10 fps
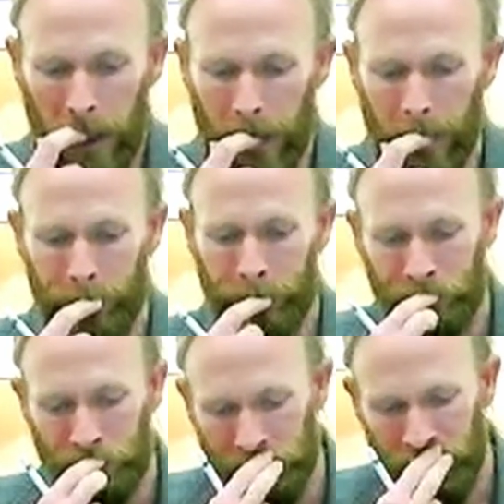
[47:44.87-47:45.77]

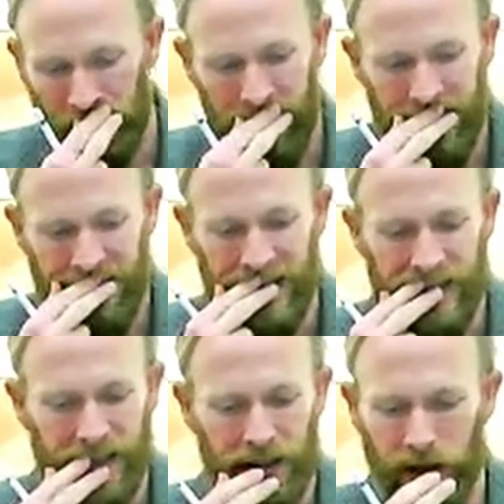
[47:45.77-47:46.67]
And these
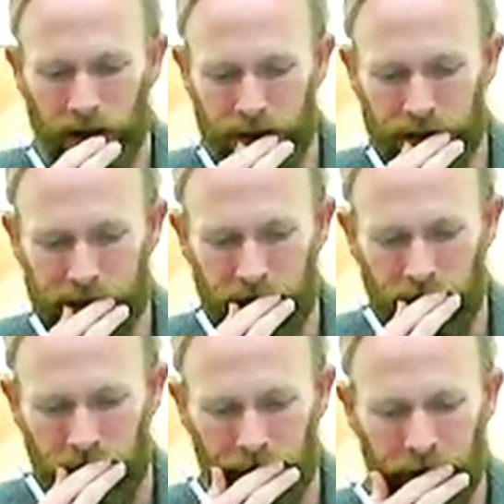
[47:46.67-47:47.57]
things are just
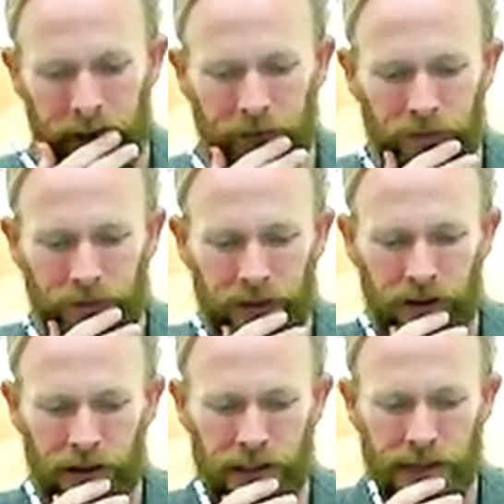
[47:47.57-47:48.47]
unbelievably
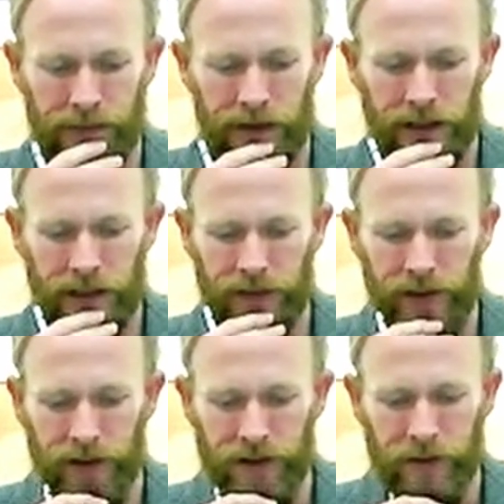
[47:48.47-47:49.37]
large. It's very
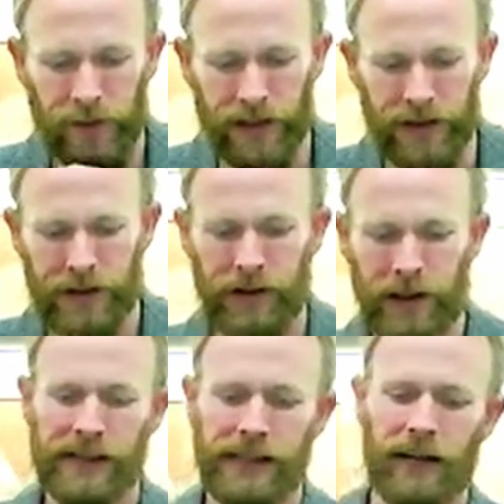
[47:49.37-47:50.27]
difficult to imagine. So they
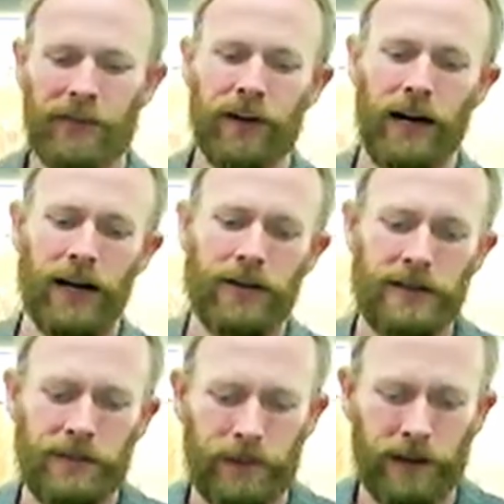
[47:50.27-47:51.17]
extend for
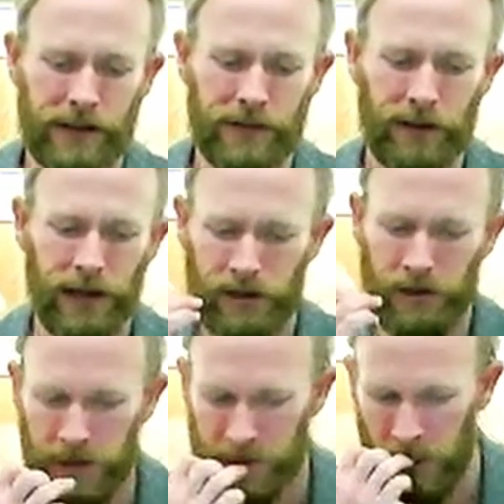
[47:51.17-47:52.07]
hundreds of millions of light
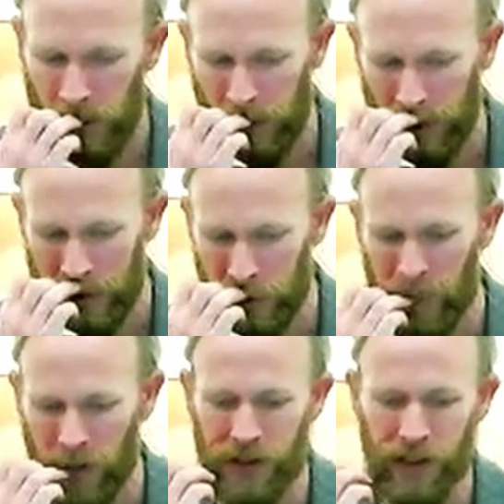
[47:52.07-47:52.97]
years in 2
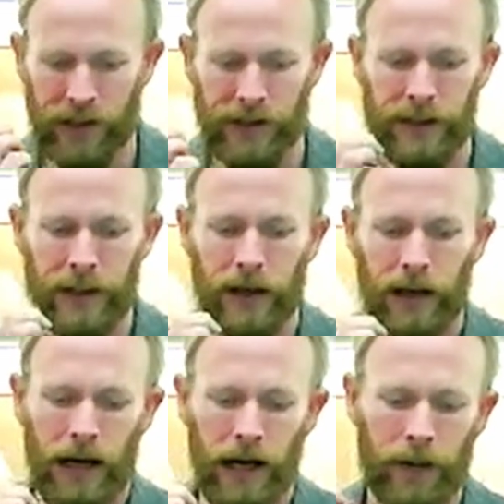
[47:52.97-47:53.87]
dimensions.
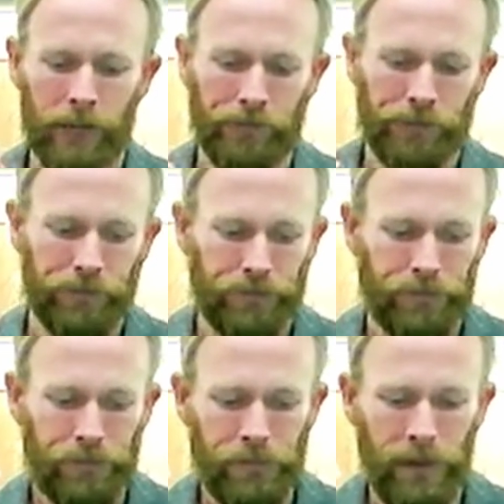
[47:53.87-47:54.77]

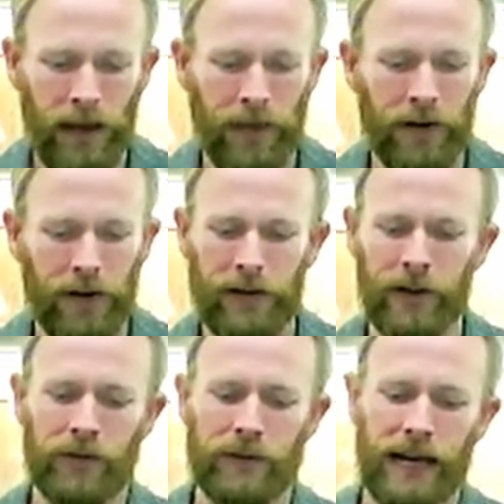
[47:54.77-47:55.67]
And
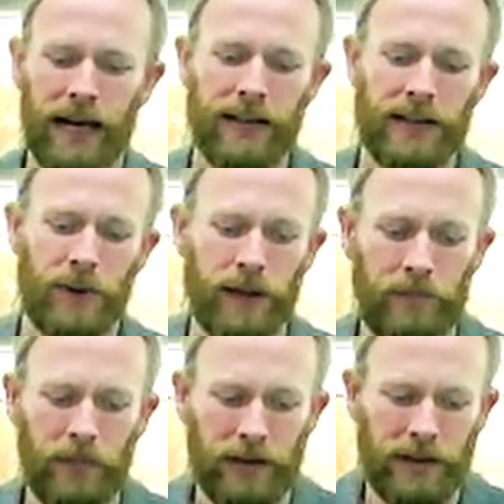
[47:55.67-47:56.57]
they're 10 to 20
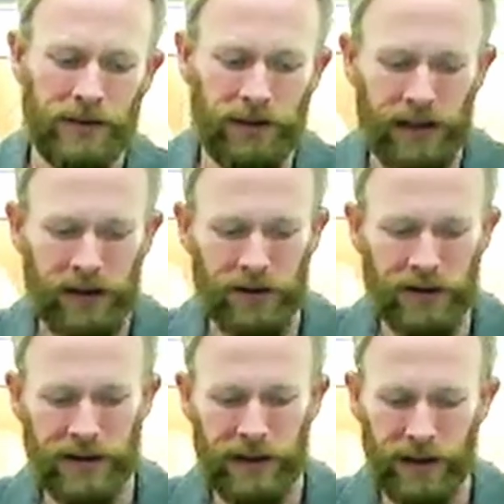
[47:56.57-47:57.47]
millions of light
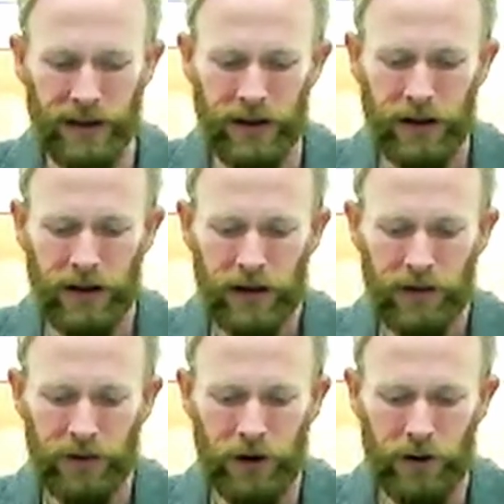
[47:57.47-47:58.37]
years thick if
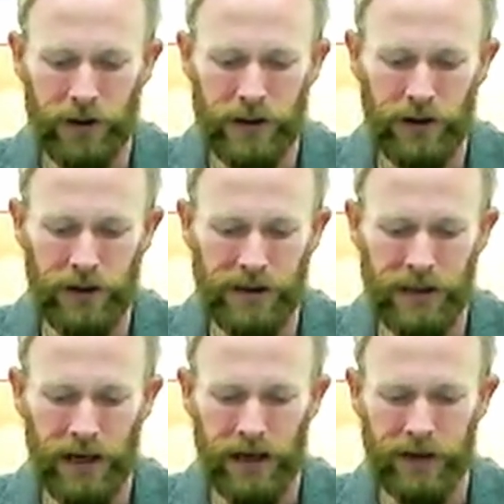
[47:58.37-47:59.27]
you go into the
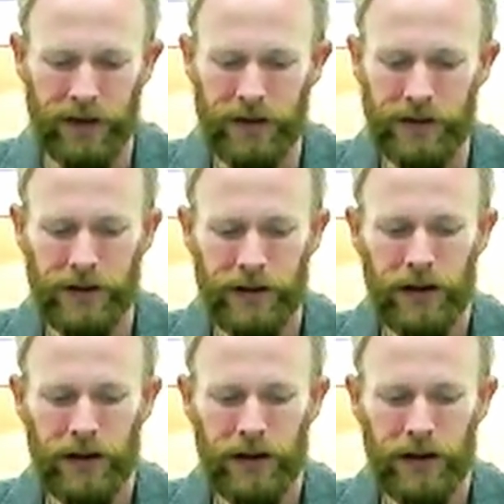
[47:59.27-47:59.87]
z-axis.